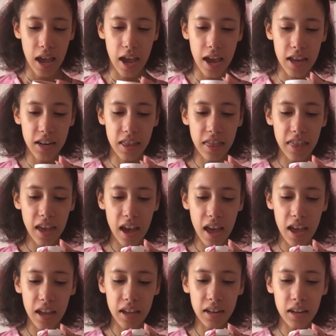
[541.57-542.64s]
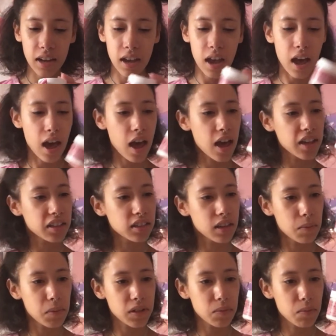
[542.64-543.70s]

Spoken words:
And then I stumbled